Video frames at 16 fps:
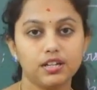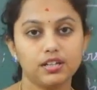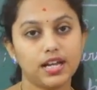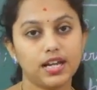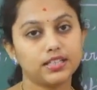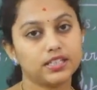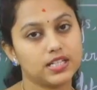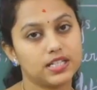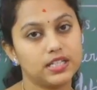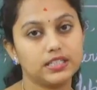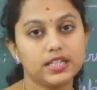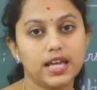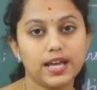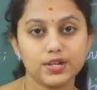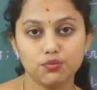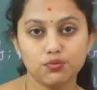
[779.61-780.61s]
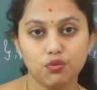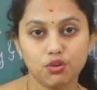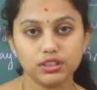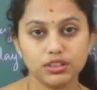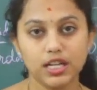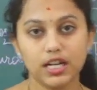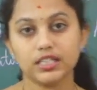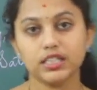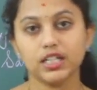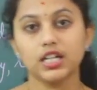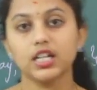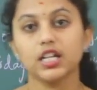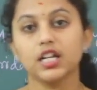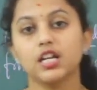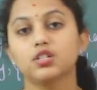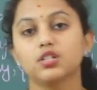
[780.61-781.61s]
write the syntax for that.
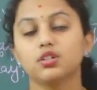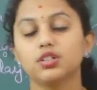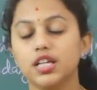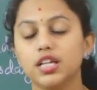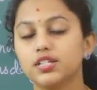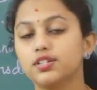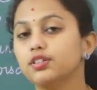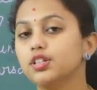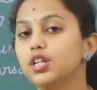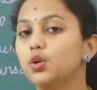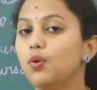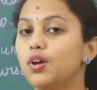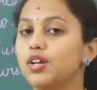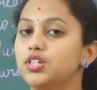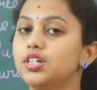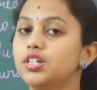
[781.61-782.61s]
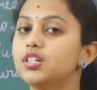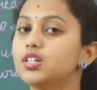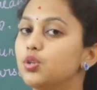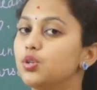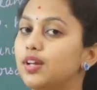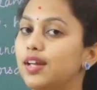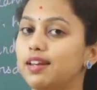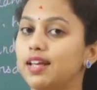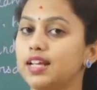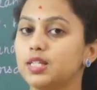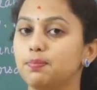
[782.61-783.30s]
So these are the questions you can